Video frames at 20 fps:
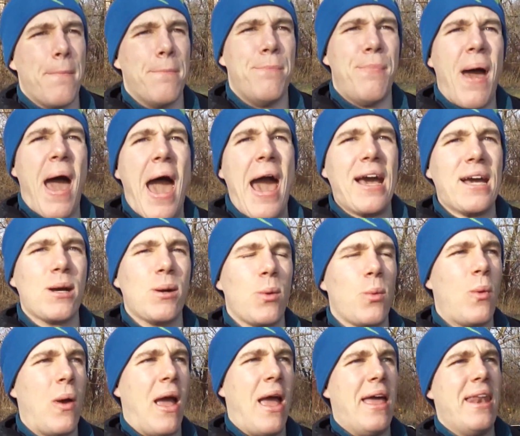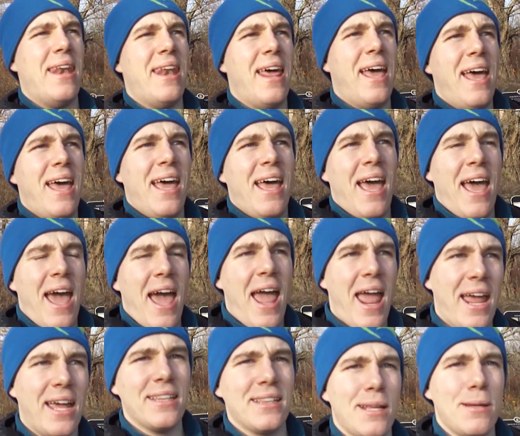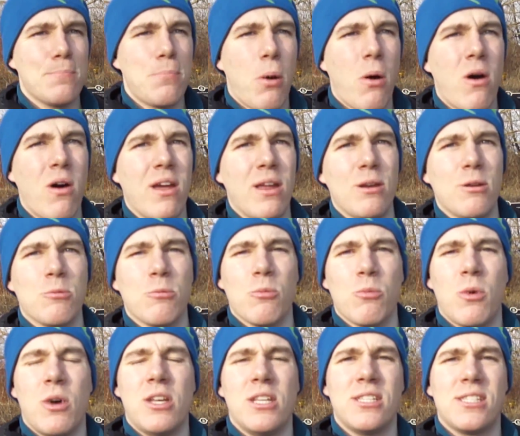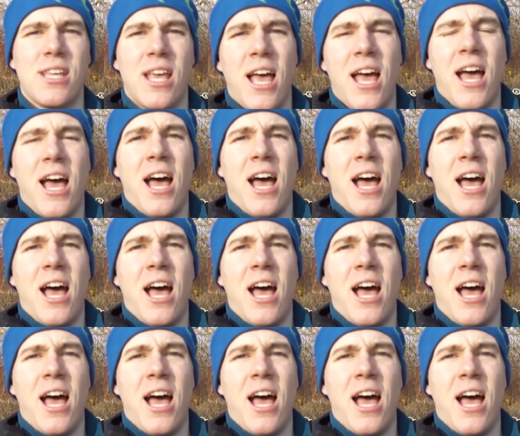back when Hanlan Point was